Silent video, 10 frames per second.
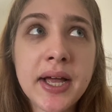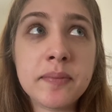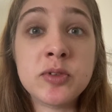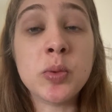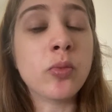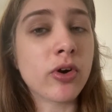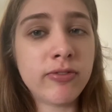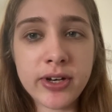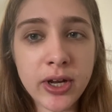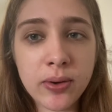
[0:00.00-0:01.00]
do more
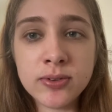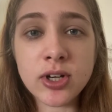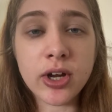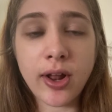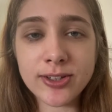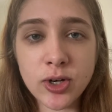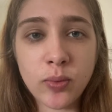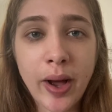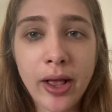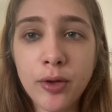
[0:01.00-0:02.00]
videos on Oscar
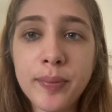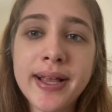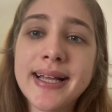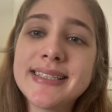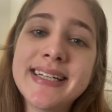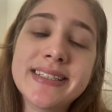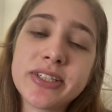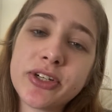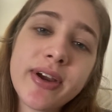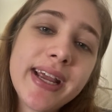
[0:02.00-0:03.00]
Wilde because he's
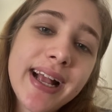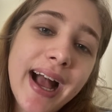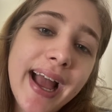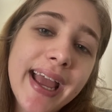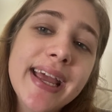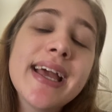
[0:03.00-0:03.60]
a great guy,